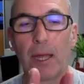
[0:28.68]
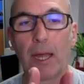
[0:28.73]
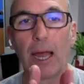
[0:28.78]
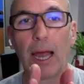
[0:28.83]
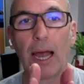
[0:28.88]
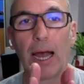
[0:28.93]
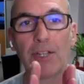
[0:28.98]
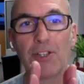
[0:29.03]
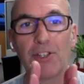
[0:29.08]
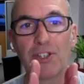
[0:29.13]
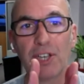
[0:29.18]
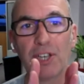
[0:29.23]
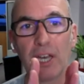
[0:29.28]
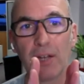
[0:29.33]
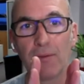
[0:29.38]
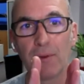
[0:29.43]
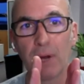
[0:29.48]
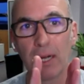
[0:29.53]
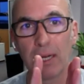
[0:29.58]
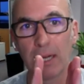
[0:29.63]
and say,
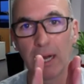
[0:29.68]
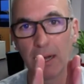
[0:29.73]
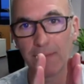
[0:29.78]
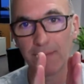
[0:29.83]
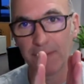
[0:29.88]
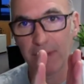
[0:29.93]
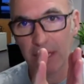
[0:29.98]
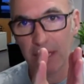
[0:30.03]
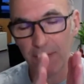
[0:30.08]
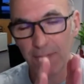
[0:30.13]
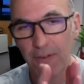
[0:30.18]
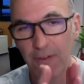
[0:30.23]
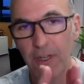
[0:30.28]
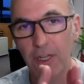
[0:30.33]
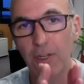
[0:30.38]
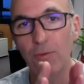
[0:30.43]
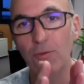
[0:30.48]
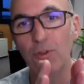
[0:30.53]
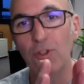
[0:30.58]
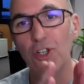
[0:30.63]
right, I've given
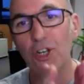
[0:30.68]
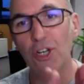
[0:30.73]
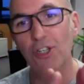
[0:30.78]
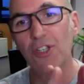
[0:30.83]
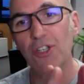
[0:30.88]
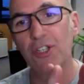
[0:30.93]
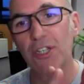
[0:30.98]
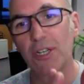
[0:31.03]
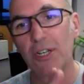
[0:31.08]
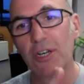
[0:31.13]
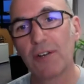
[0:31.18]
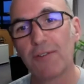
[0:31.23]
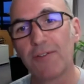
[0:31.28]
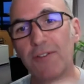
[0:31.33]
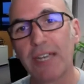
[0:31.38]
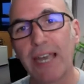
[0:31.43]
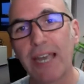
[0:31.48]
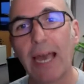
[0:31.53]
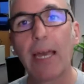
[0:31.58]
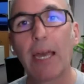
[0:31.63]
you just enough to
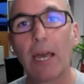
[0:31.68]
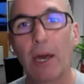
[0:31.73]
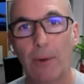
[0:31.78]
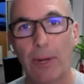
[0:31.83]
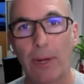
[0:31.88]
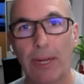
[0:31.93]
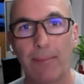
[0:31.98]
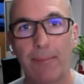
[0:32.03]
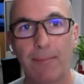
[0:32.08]
get going.